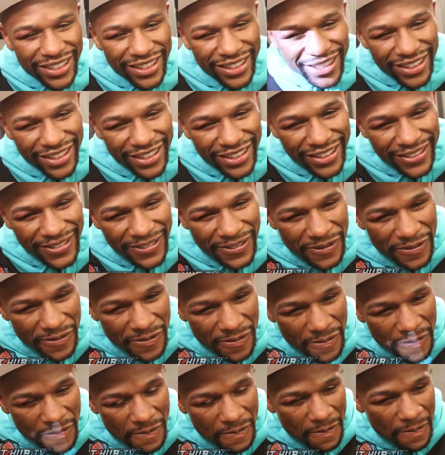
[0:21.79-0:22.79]
what emotions were
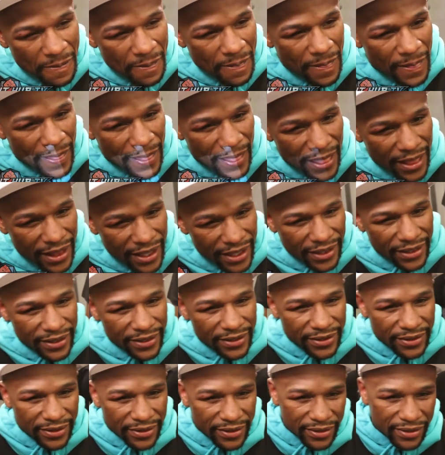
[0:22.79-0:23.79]
going through you in the
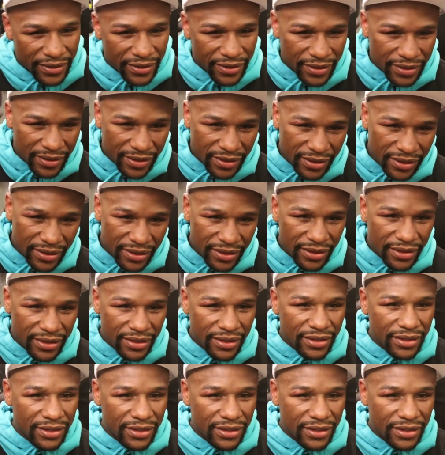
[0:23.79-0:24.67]
last 10